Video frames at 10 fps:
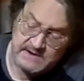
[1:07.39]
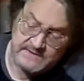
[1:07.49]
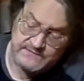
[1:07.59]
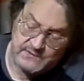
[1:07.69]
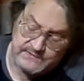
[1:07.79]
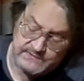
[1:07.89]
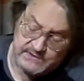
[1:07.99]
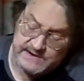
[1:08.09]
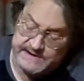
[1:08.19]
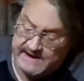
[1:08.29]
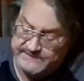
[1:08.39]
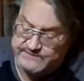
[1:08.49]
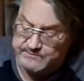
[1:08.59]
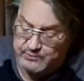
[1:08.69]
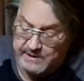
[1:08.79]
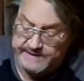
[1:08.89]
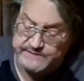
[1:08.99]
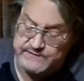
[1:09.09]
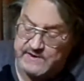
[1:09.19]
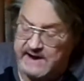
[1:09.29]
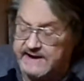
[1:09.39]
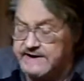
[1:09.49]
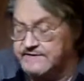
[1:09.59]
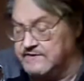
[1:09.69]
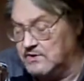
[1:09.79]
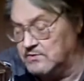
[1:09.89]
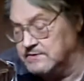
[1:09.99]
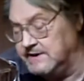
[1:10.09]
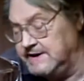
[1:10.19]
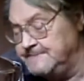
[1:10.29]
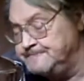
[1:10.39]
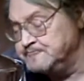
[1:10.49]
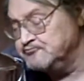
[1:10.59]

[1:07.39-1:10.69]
So it's looking nice and bright and shiny. The only